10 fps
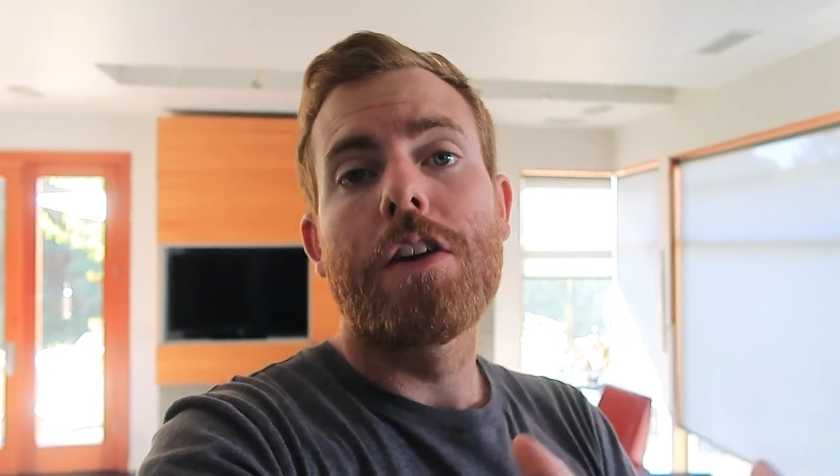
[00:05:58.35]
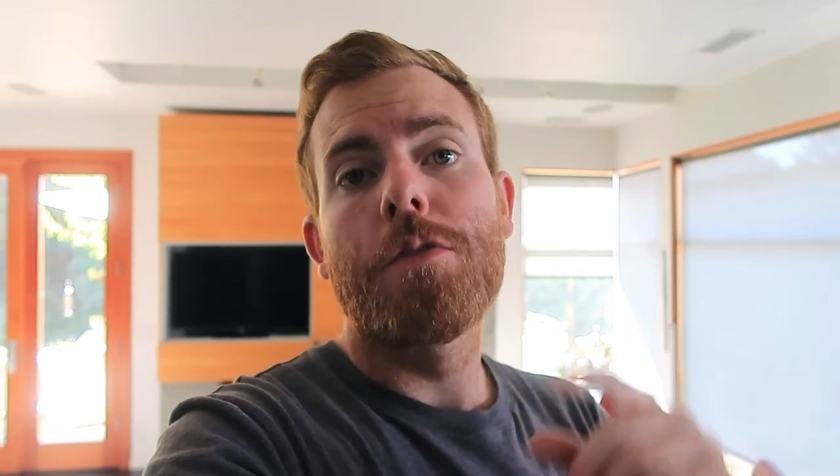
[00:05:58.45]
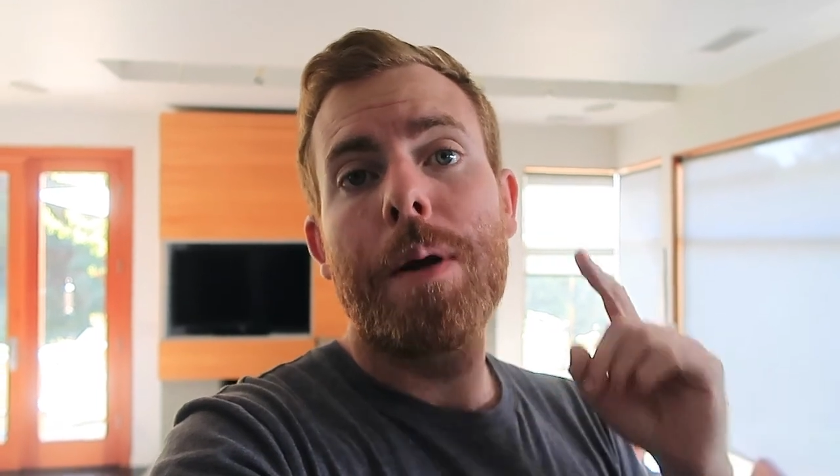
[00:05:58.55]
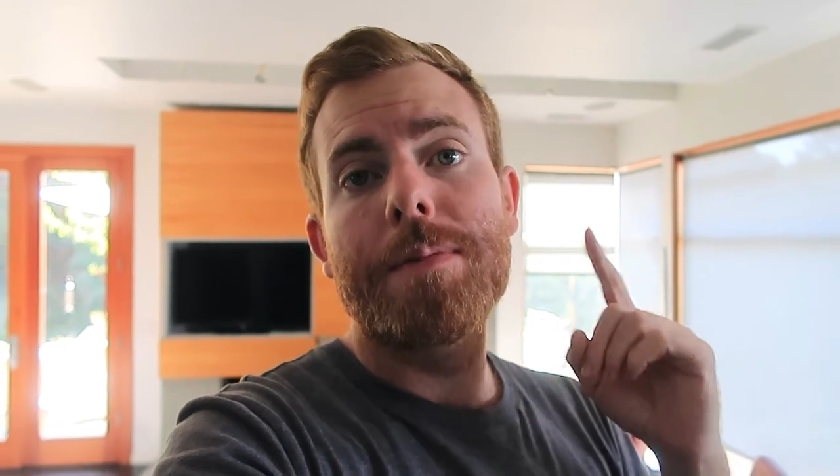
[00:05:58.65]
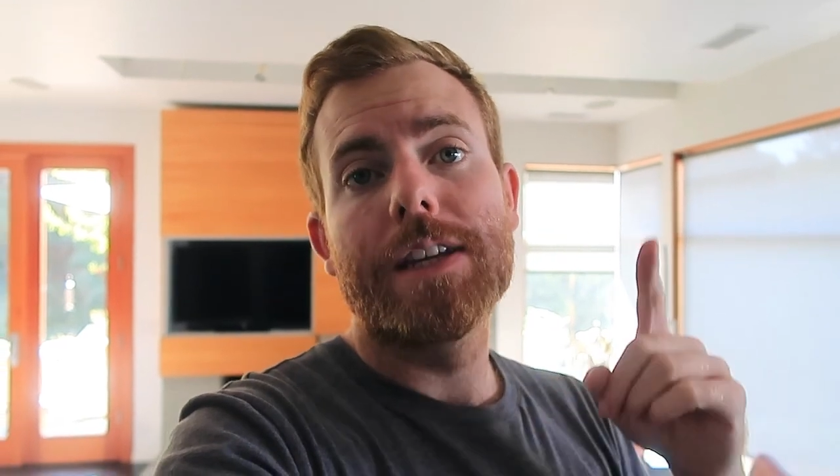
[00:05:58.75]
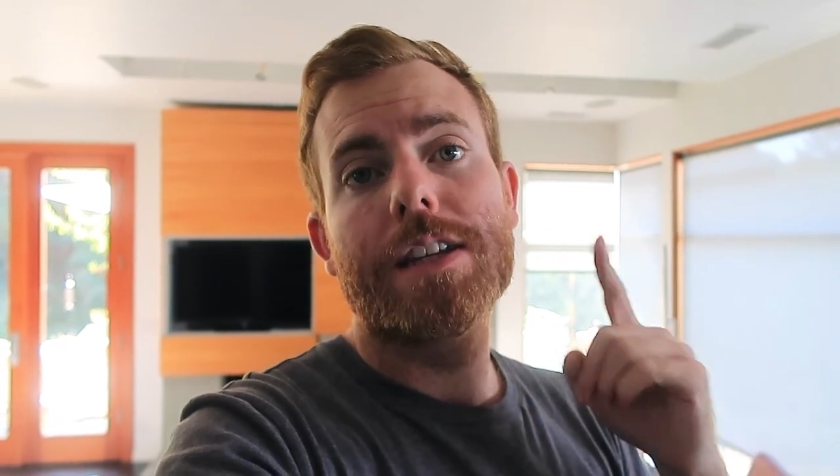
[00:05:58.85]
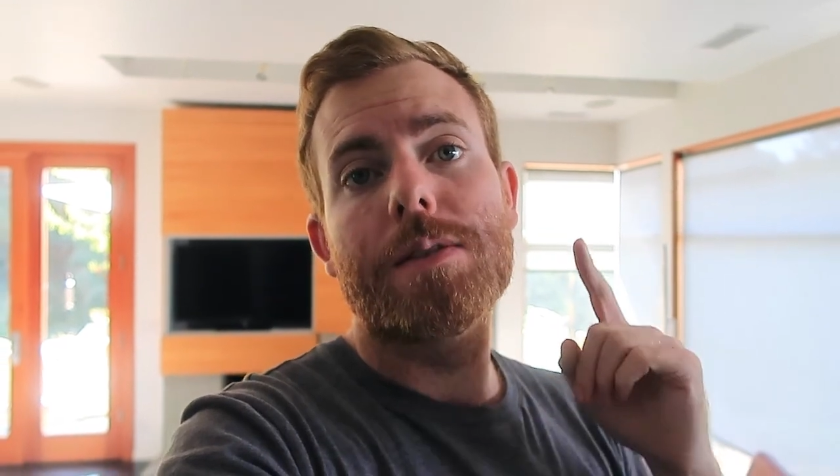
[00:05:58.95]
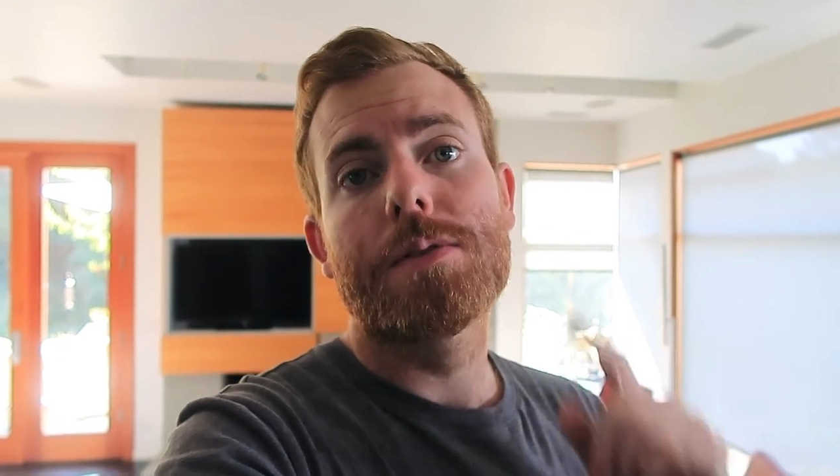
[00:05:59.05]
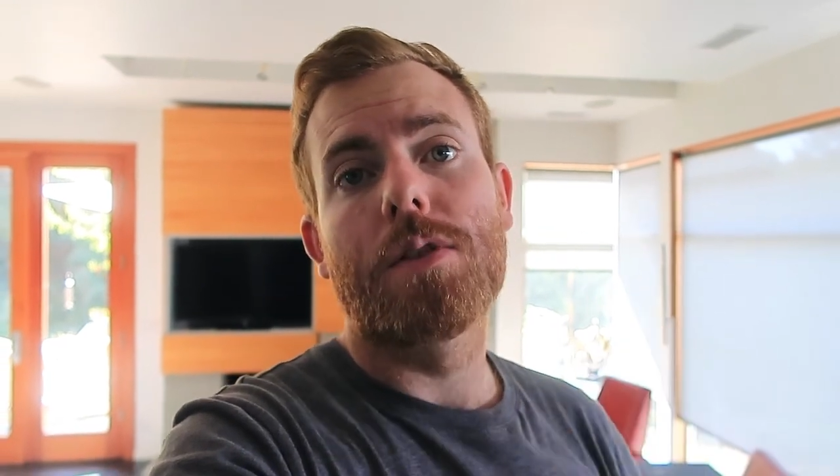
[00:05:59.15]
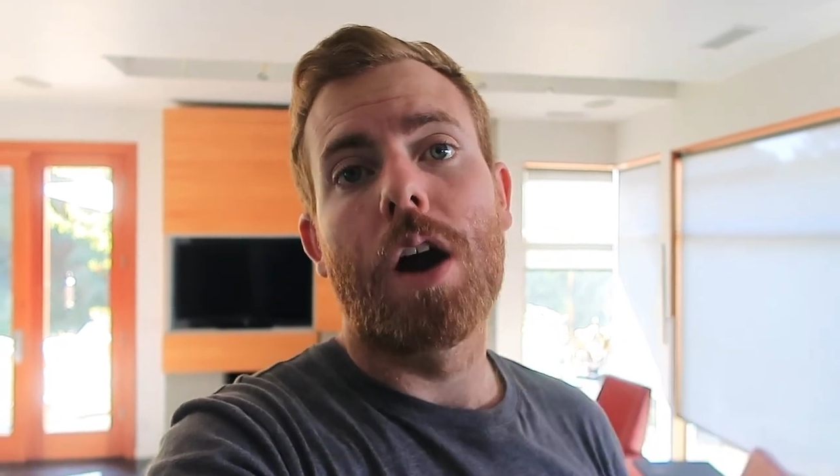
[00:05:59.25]
Remember to hit
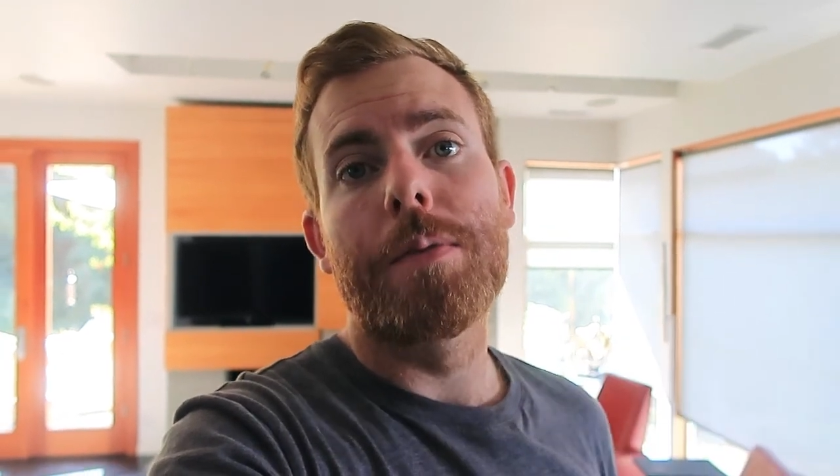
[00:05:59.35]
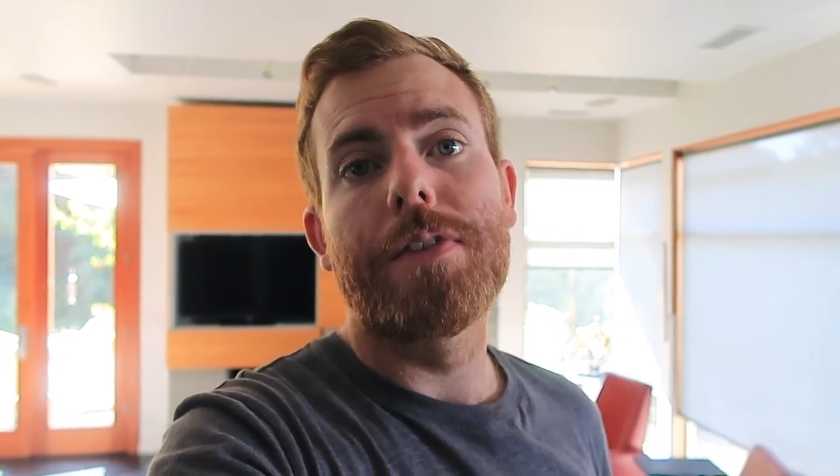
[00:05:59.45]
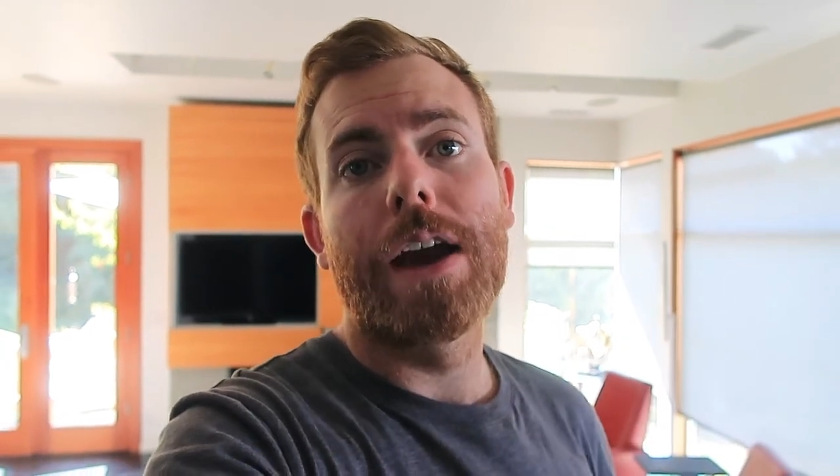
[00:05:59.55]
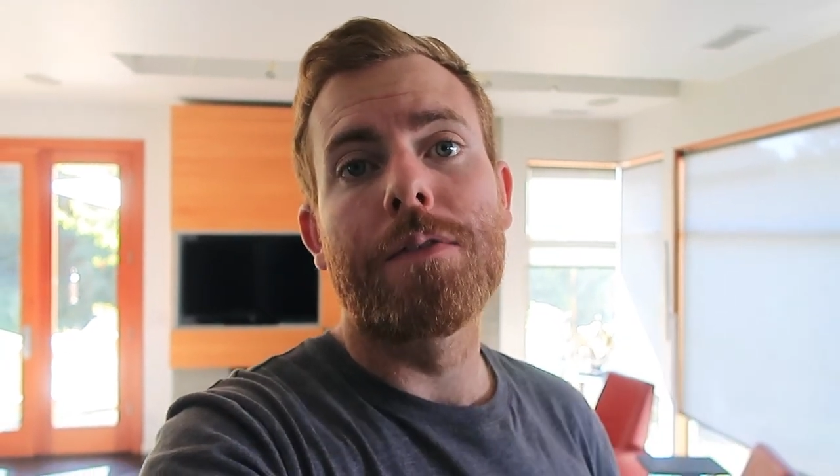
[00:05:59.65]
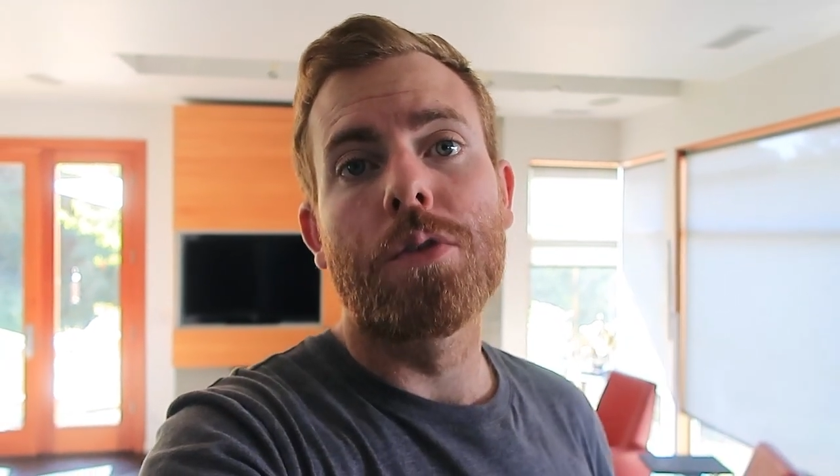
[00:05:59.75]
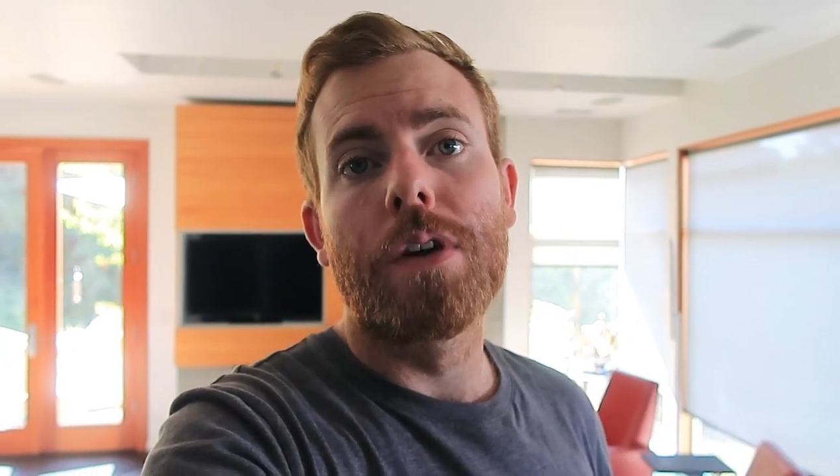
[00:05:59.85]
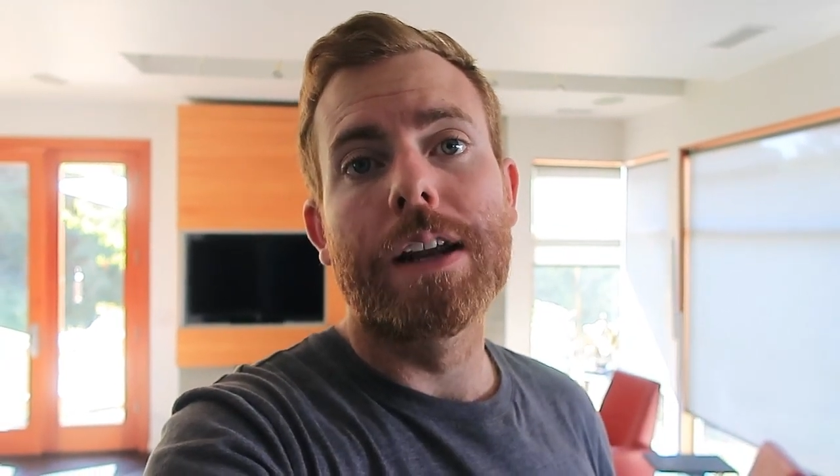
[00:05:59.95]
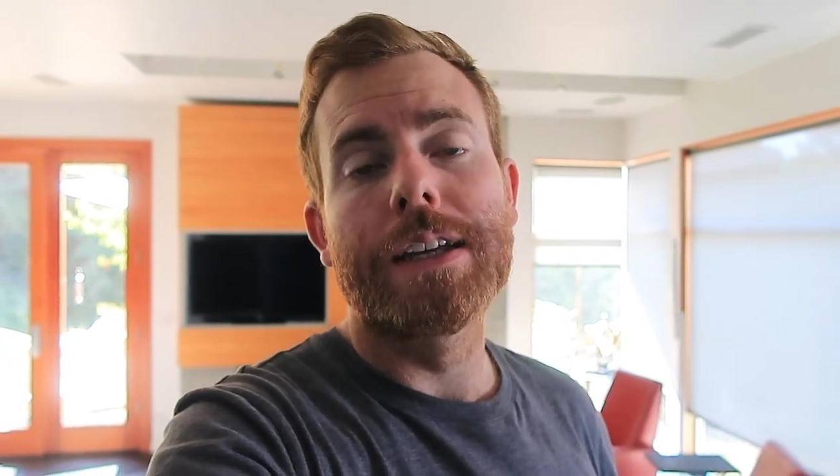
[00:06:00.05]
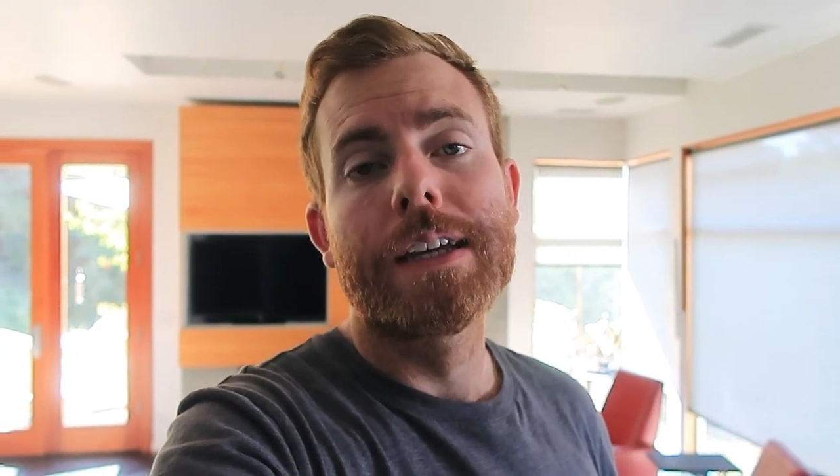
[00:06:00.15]
subscribe if you haven't already.